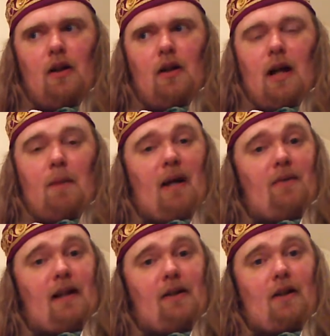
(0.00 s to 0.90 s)
about
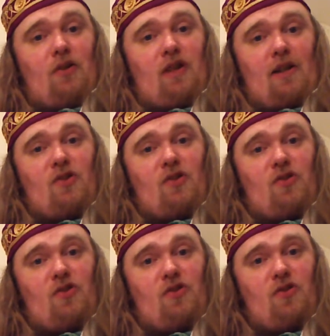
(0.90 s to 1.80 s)
the
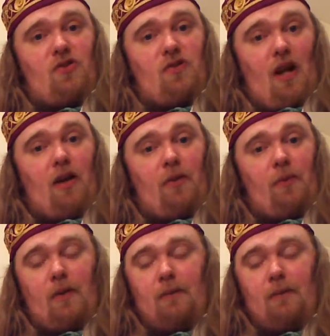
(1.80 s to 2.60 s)
Anglo-Saxons known.